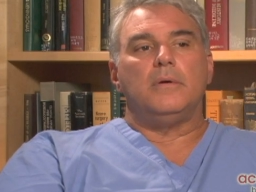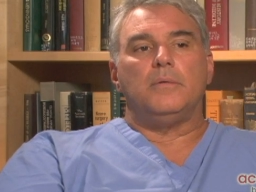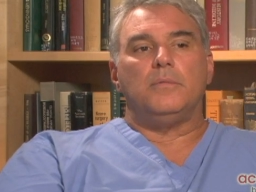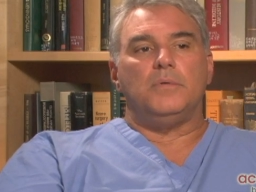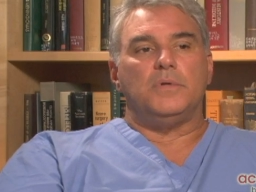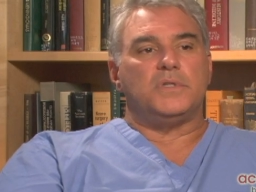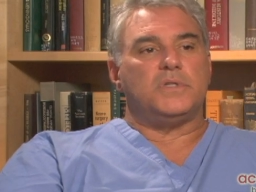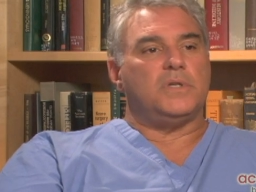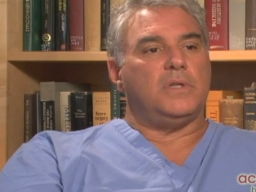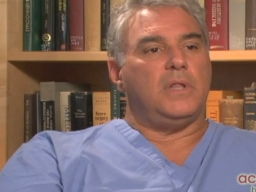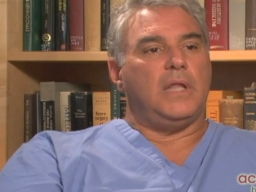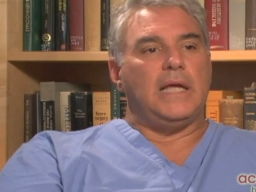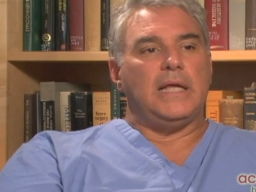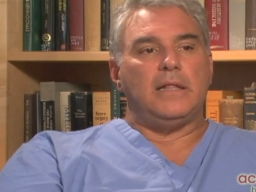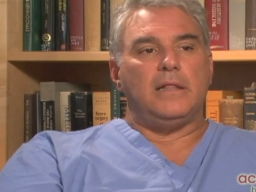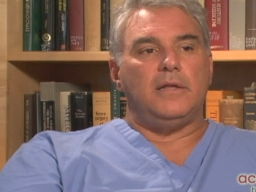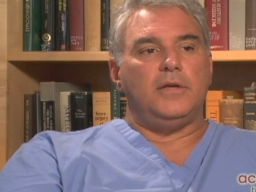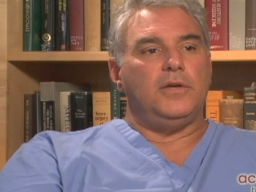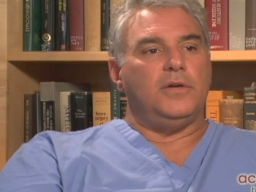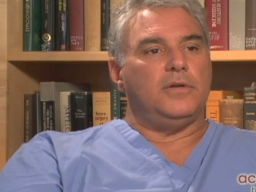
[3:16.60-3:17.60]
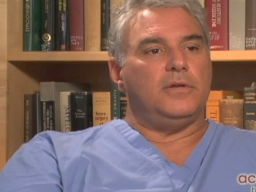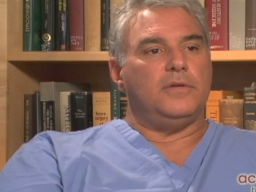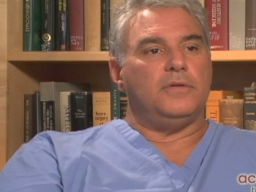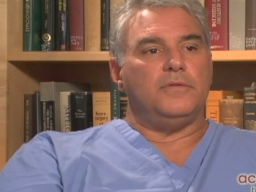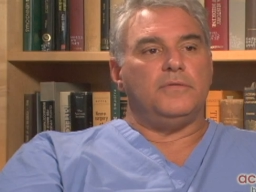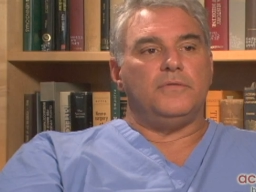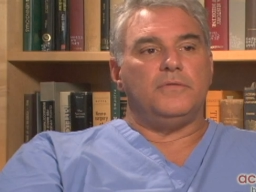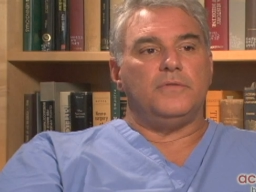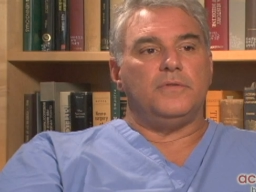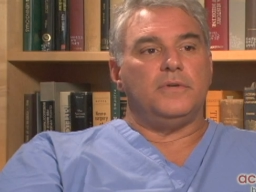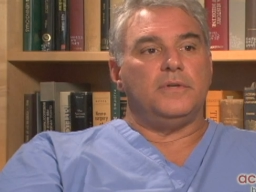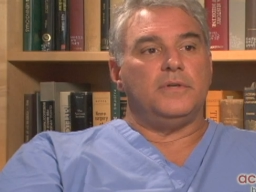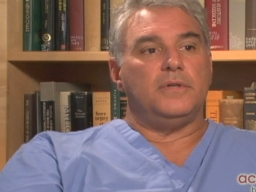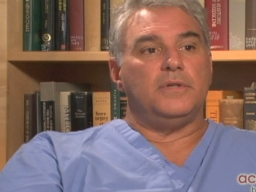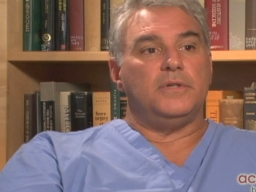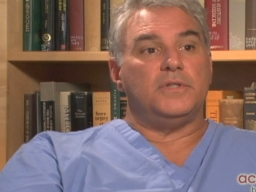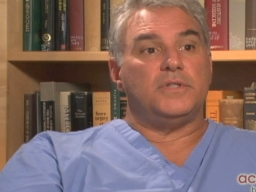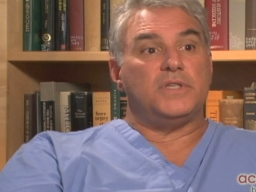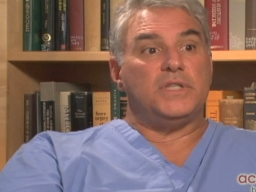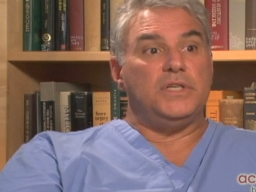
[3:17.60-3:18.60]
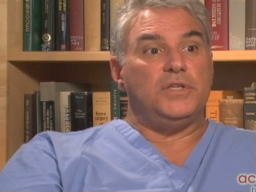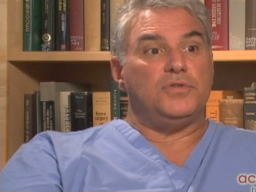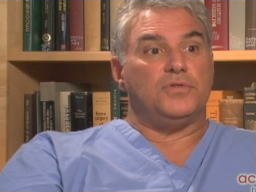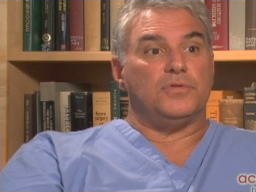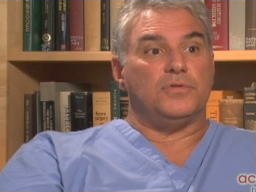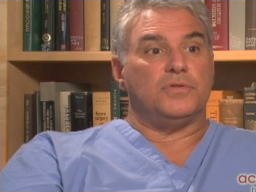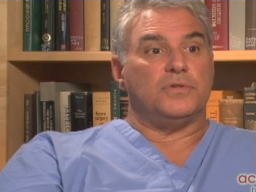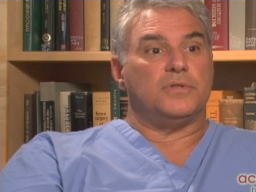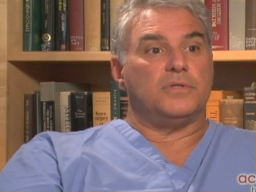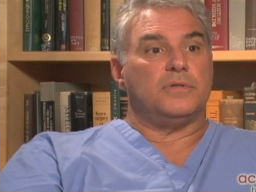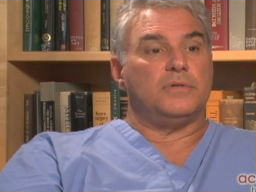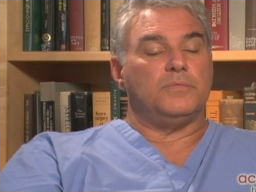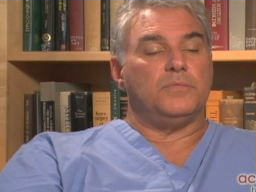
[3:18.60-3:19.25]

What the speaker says: What's the likelihood of seizures?